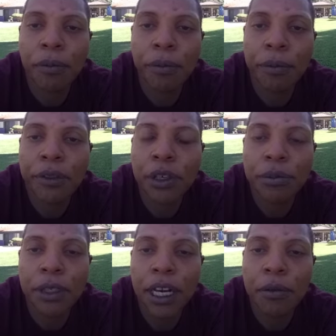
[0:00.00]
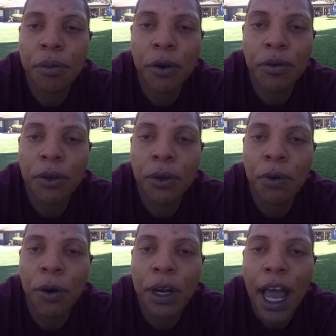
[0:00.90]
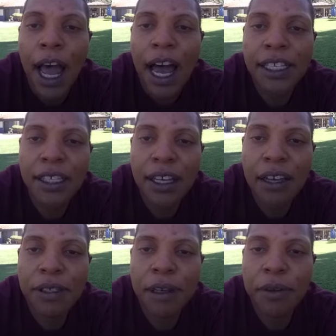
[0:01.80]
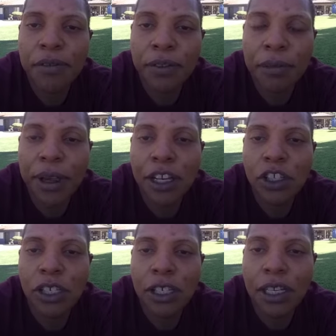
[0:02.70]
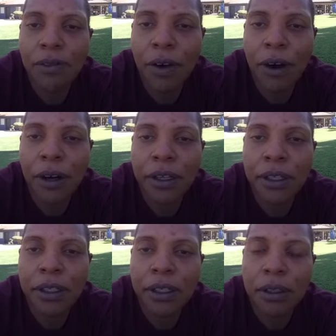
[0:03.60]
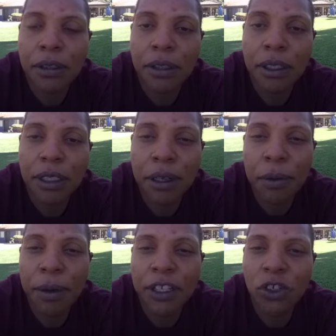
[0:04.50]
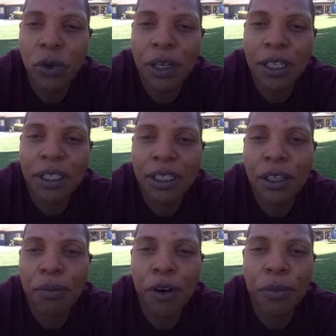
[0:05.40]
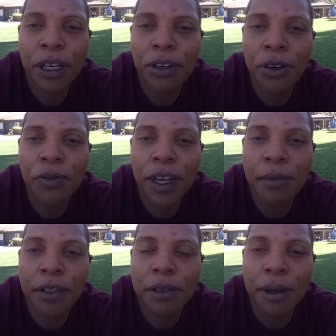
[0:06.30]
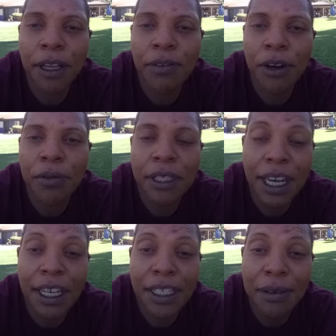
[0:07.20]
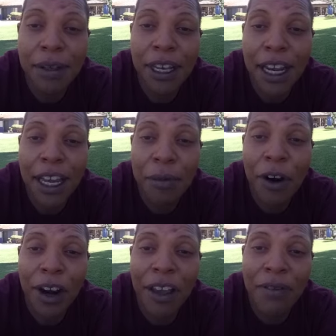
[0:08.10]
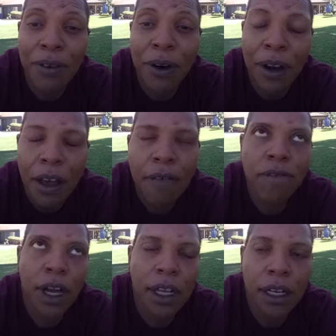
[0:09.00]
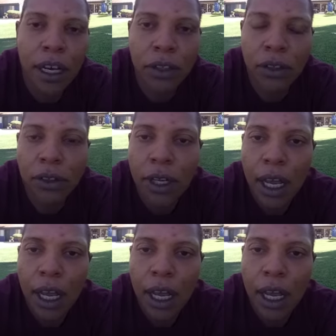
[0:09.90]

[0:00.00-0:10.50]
prescription ibuprofen don't work. I still have some inflammation as far as some of my joints, the permanent nerve damage in my left arm, which I can't seem to get an MRI for, fucking doctors.